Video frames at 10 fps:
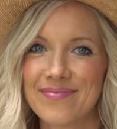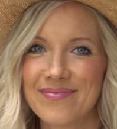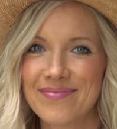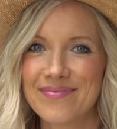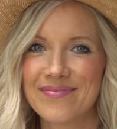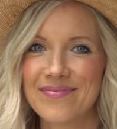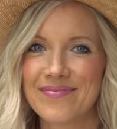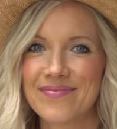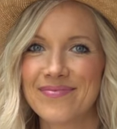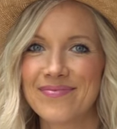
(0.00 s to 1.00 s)

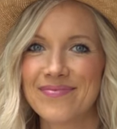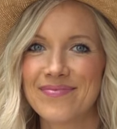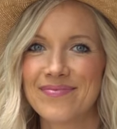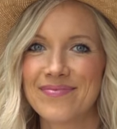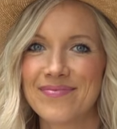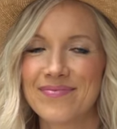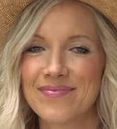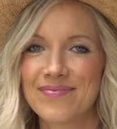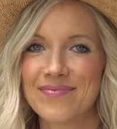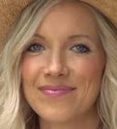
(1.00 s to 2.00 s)

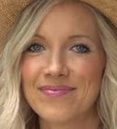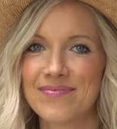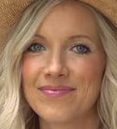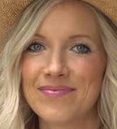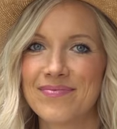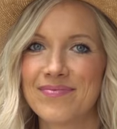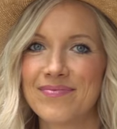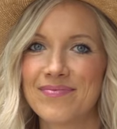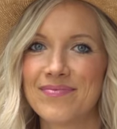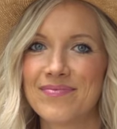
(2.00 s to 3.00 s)

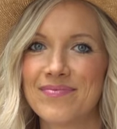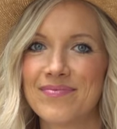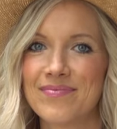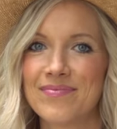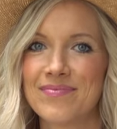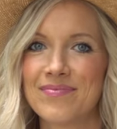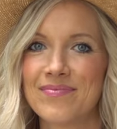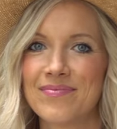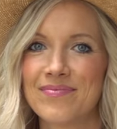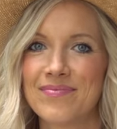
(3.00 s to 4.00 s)

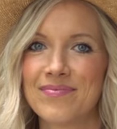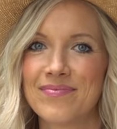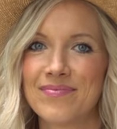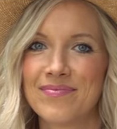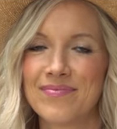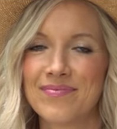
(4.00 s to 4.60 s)
The person shown says nothing.